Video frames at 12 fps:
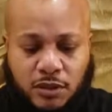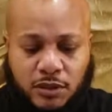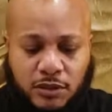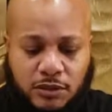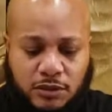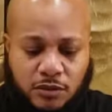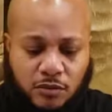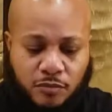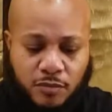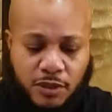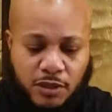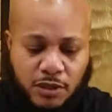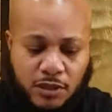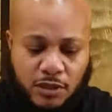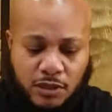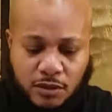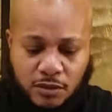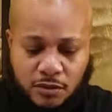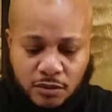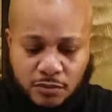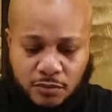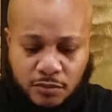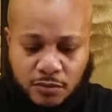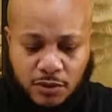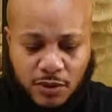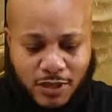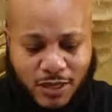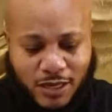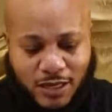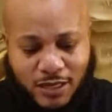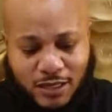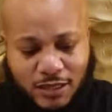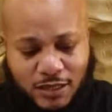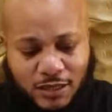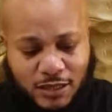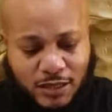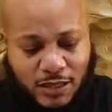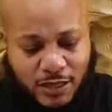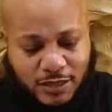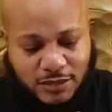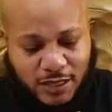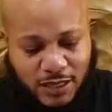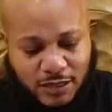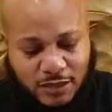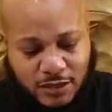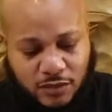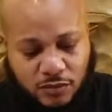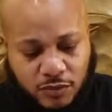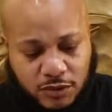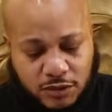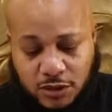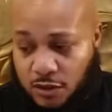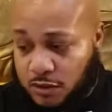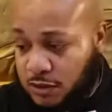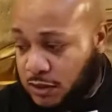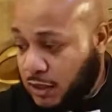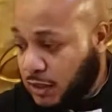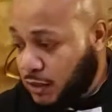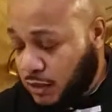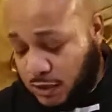think this is gonna be a nice idea when it's all said and